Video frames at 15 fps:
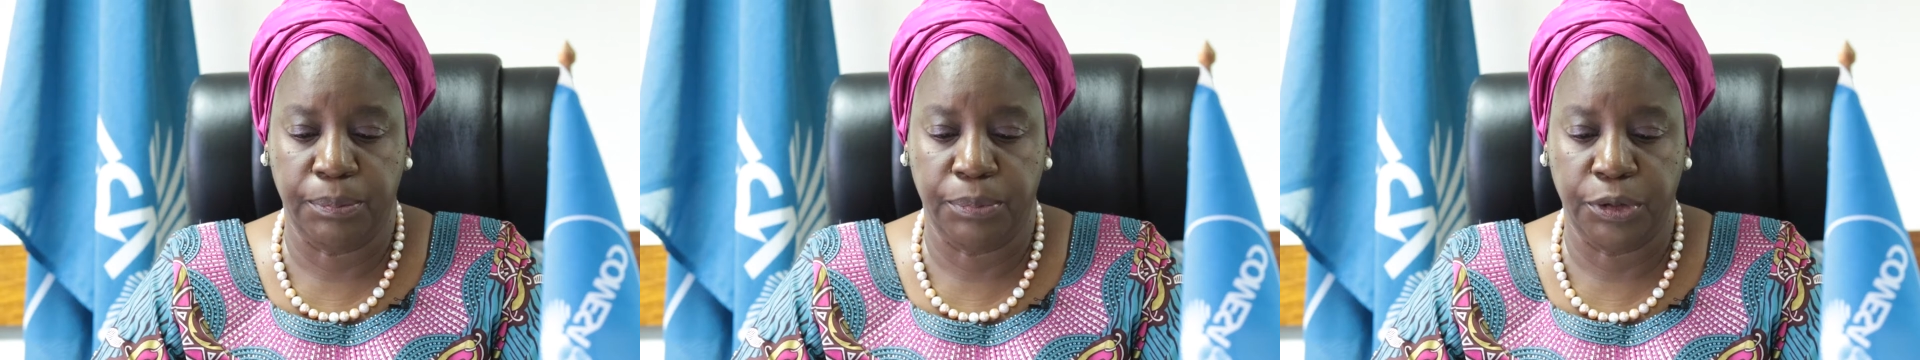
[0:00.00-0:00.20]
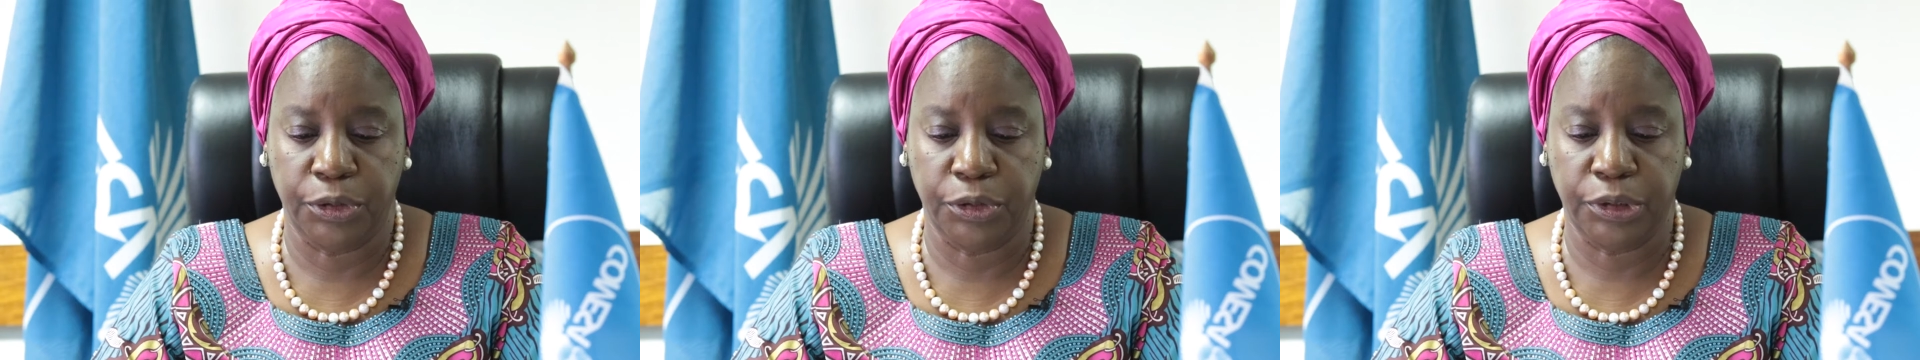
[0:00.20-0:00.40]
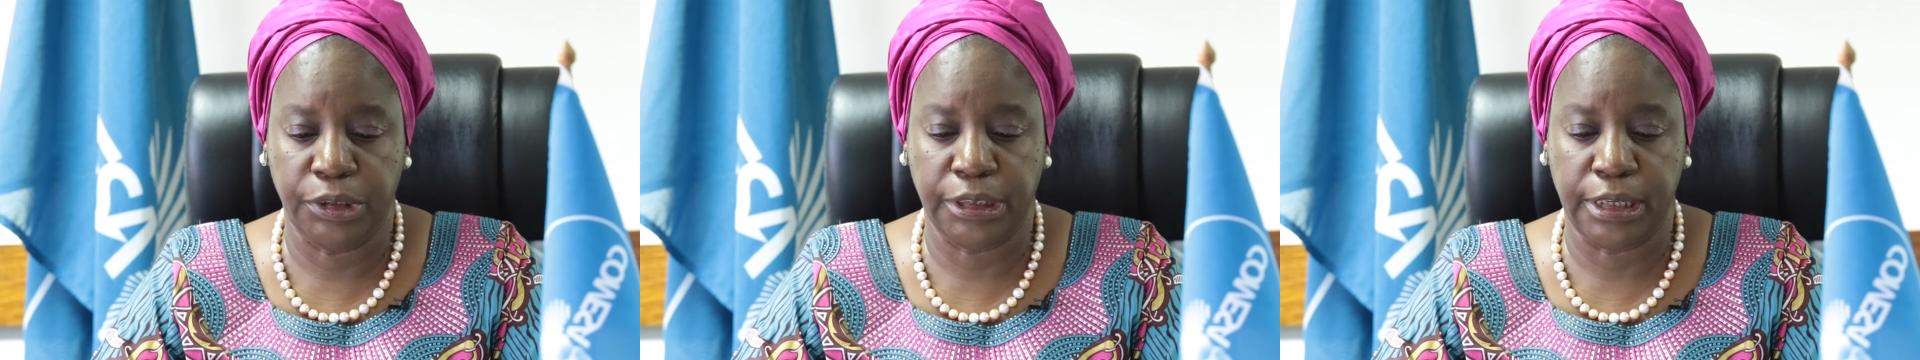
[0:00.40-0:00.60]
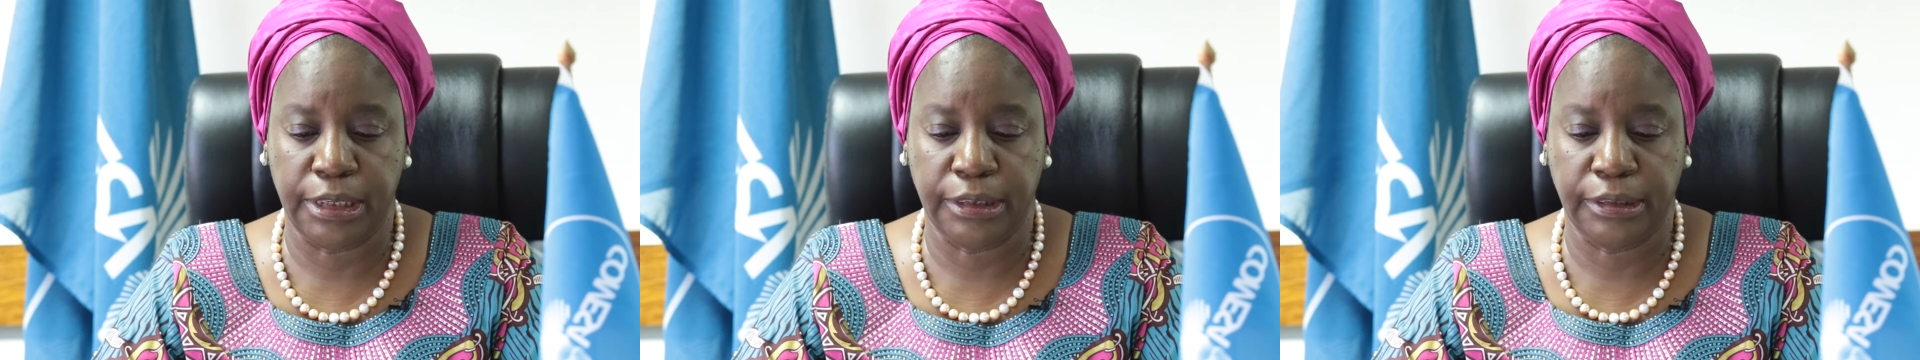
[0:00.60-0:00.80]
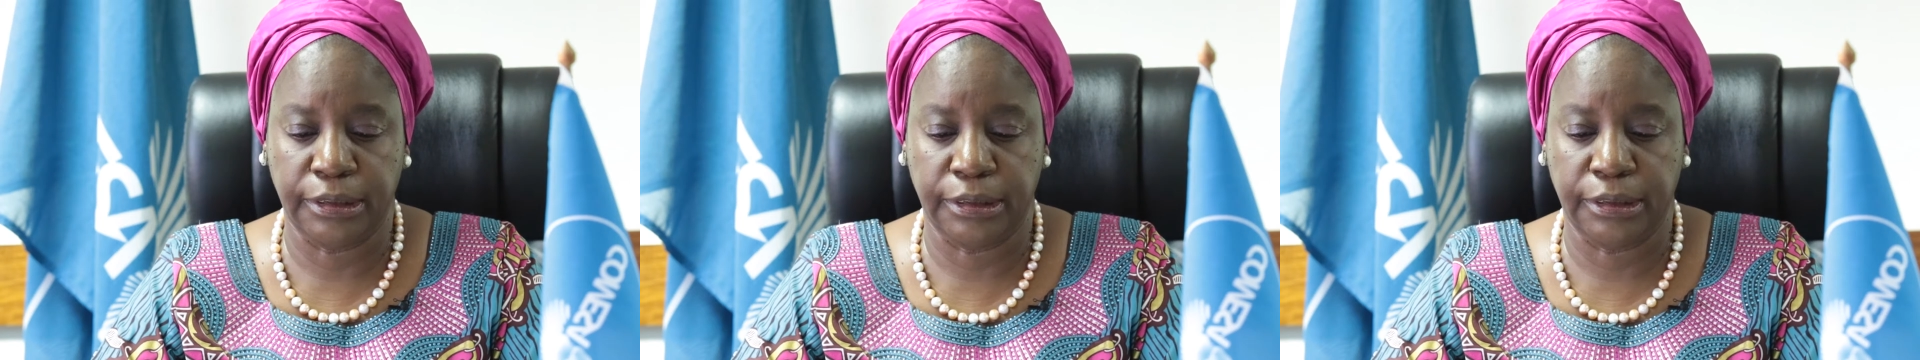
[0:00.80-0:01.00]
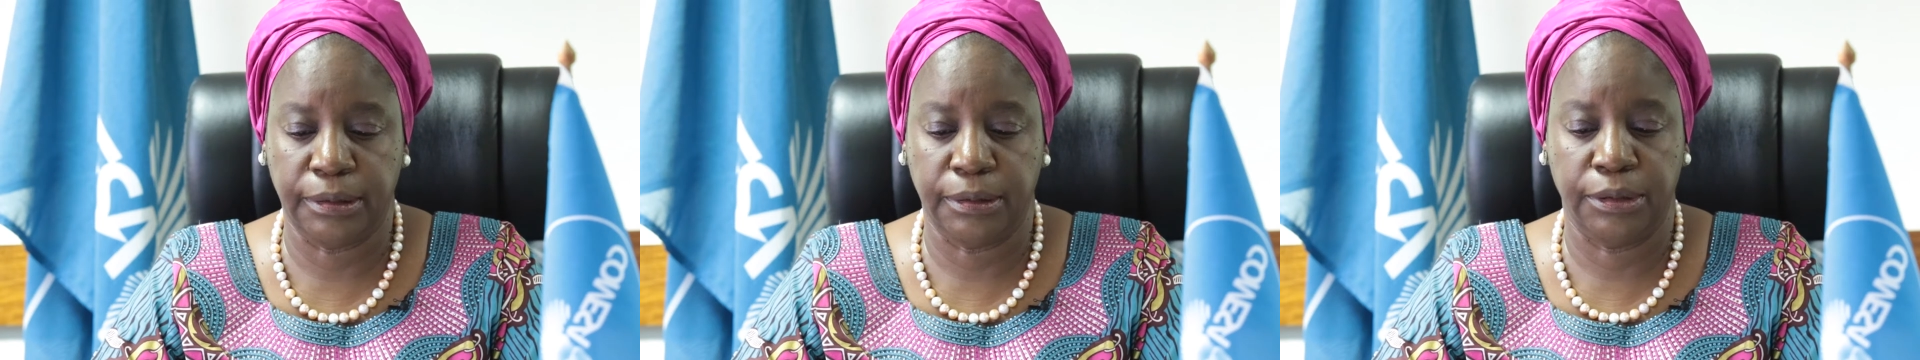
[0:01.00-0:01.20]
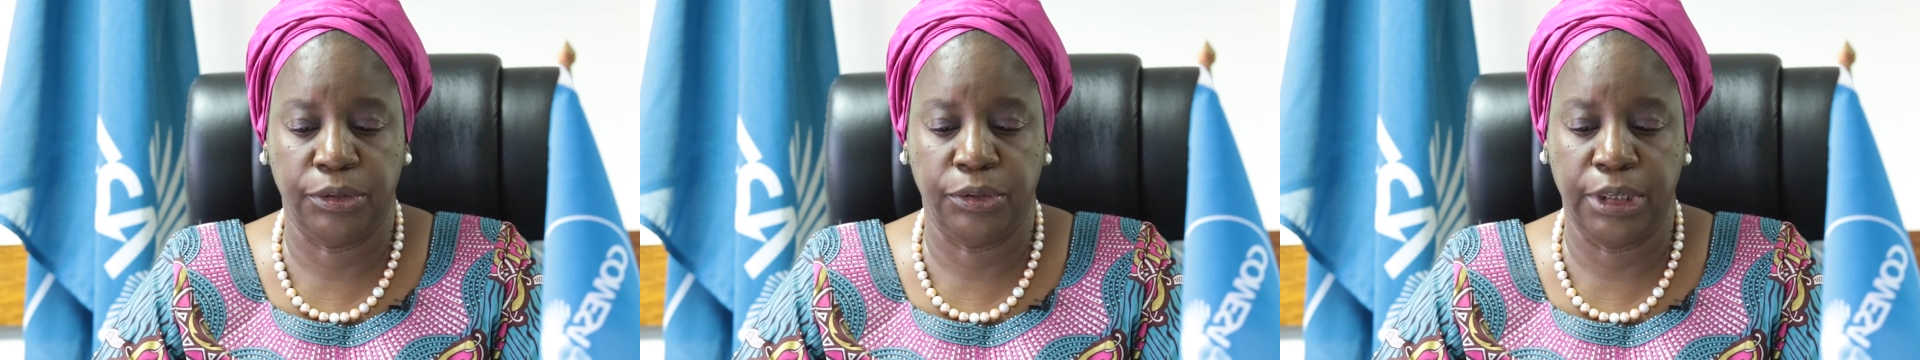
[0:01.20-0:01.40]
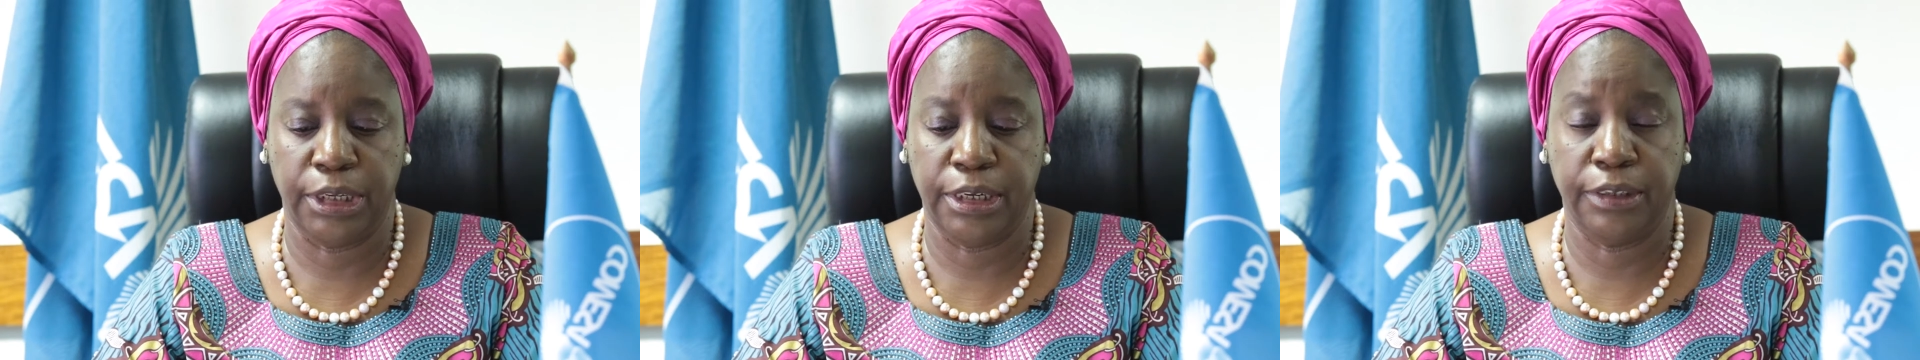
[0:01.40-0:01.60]
producers,
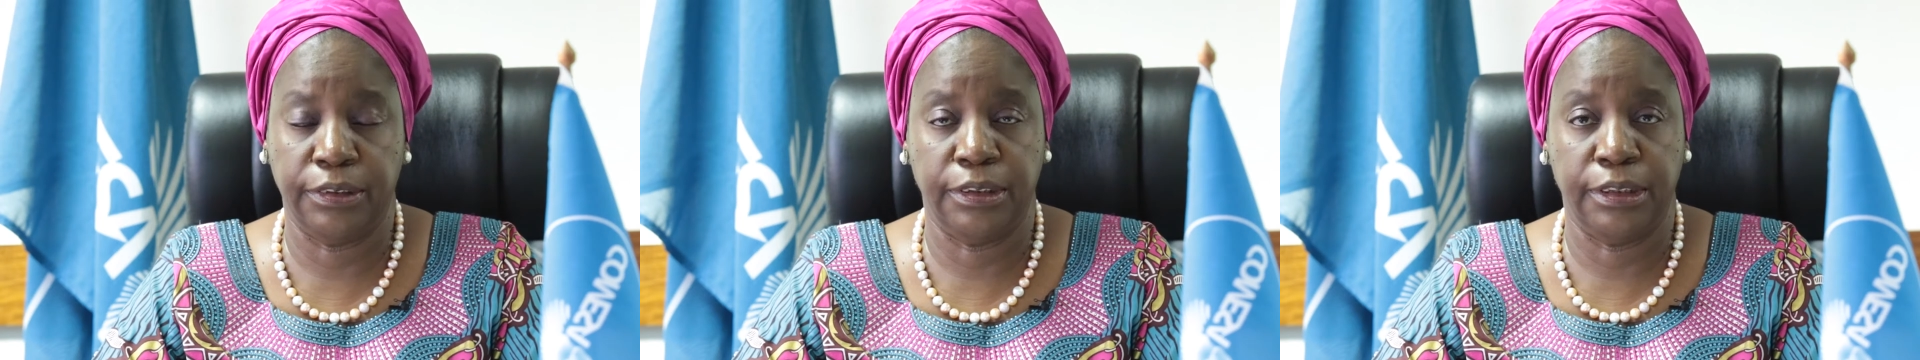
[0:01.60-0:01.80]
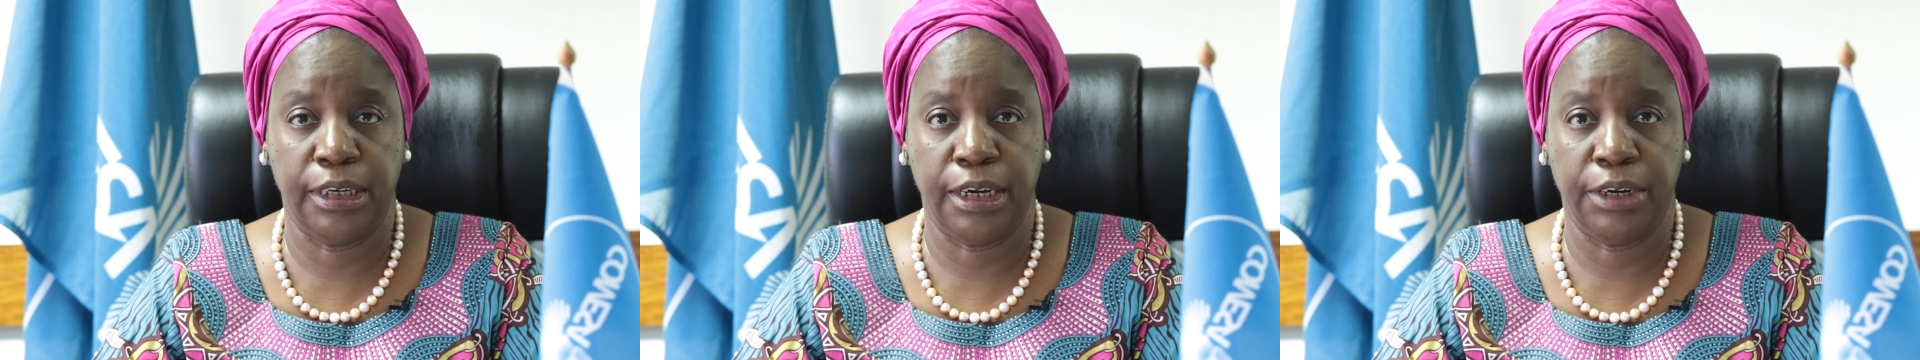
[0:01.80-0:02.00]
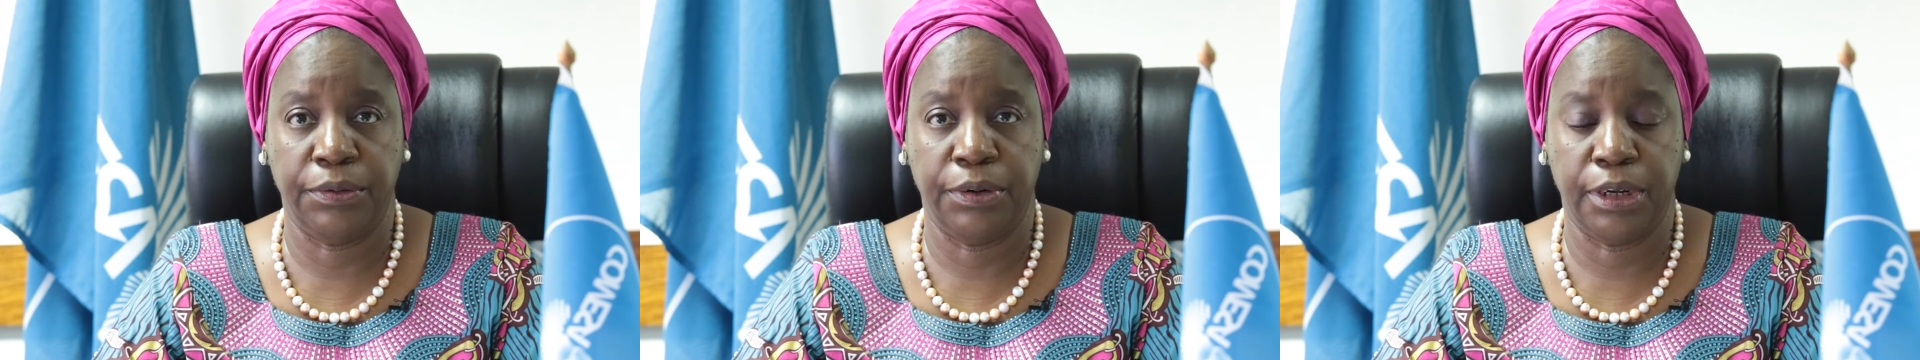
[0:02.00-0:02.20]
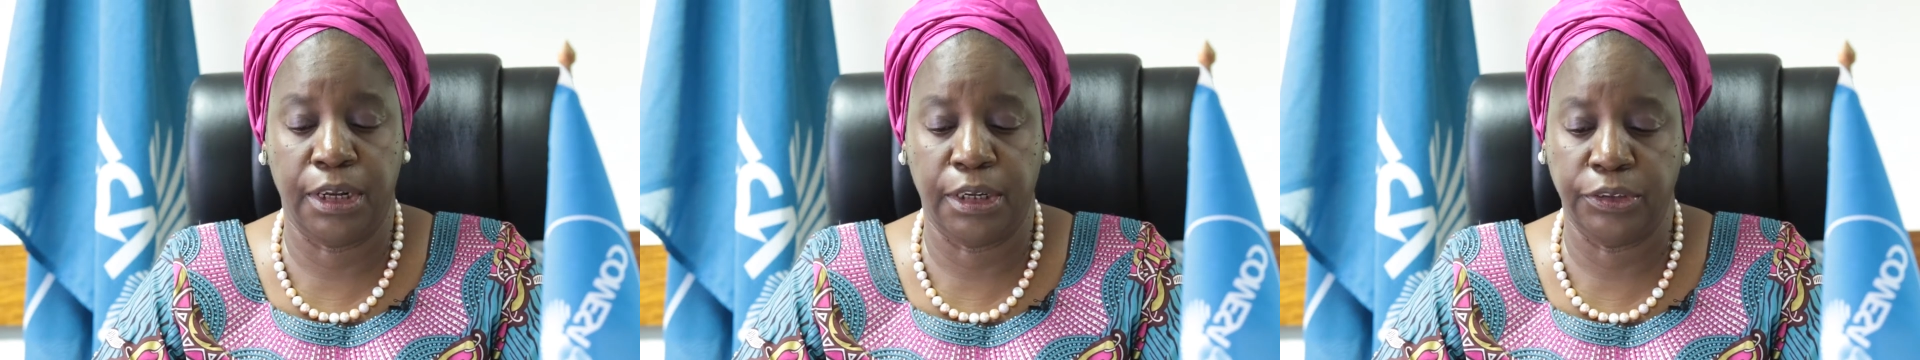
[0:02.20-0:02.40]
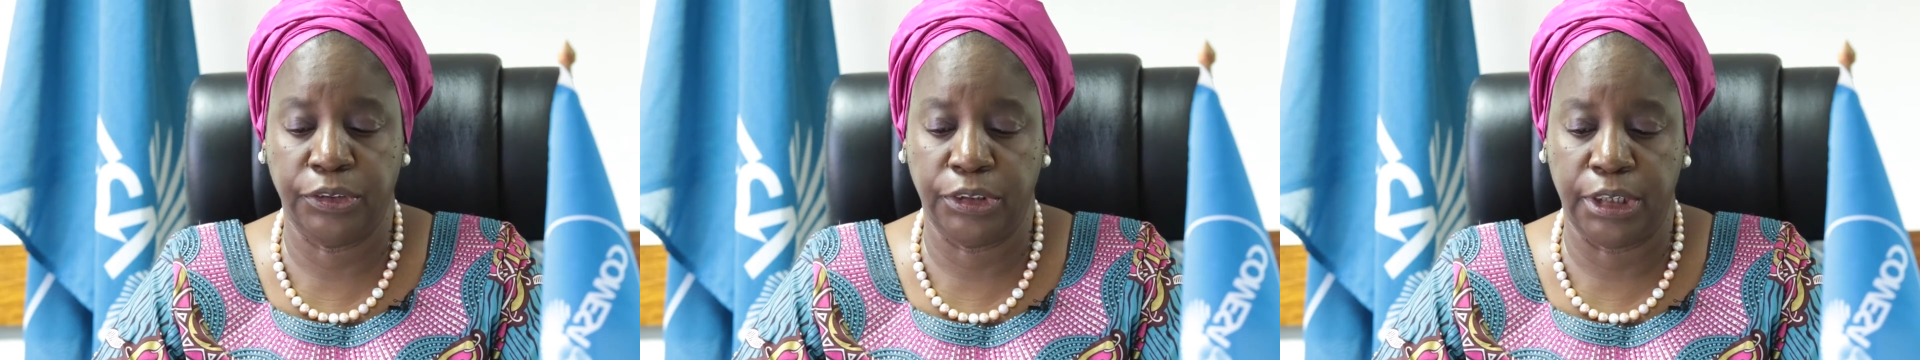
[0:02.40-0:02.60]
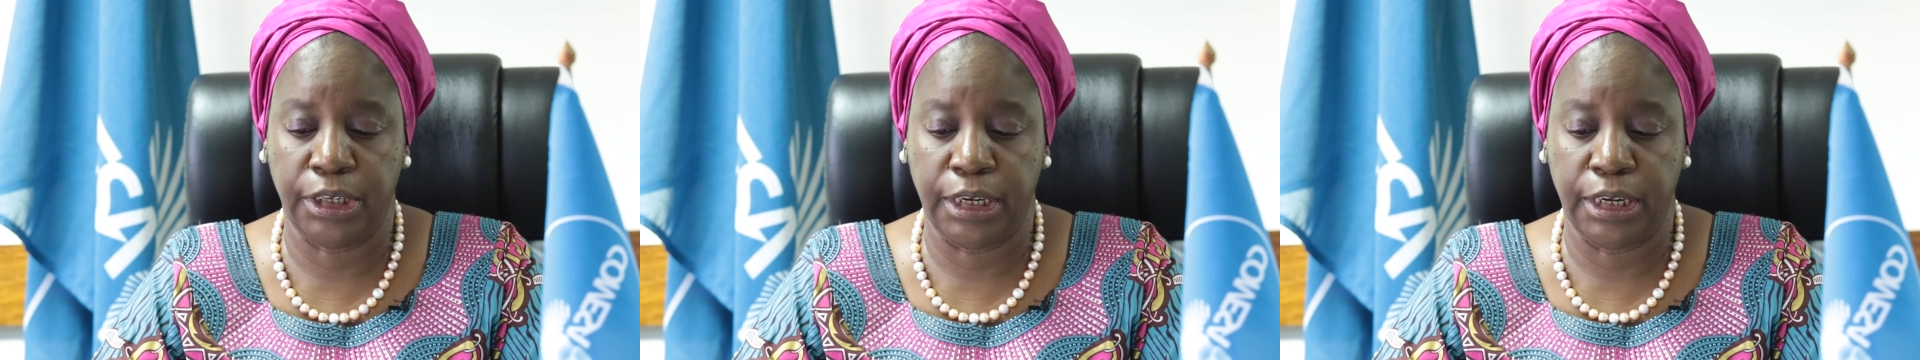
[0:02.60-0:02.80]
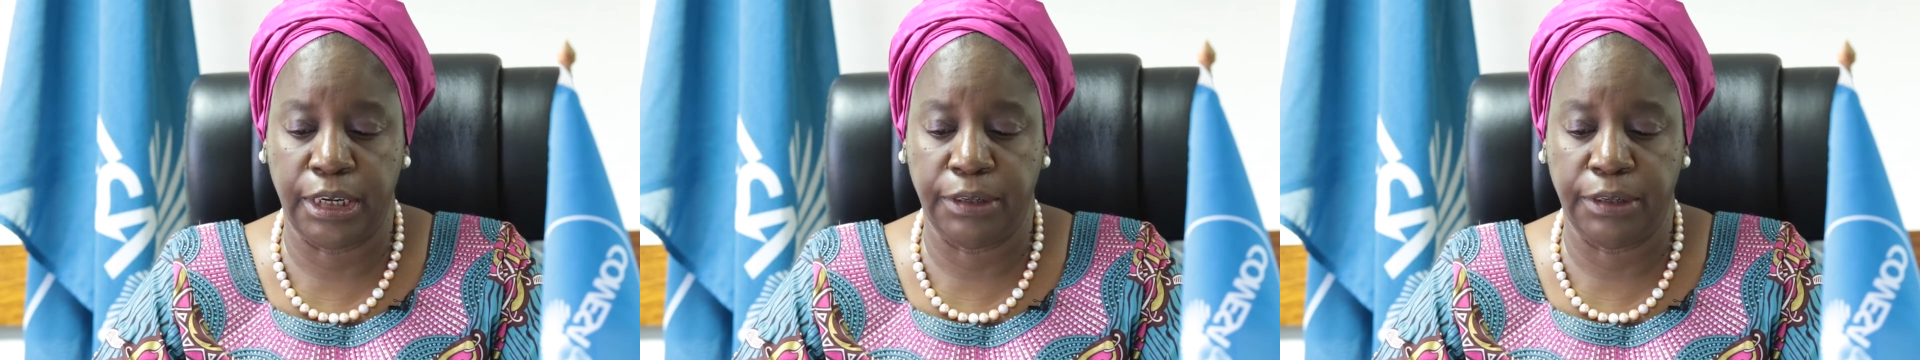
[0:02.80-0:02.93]
traders in agriculture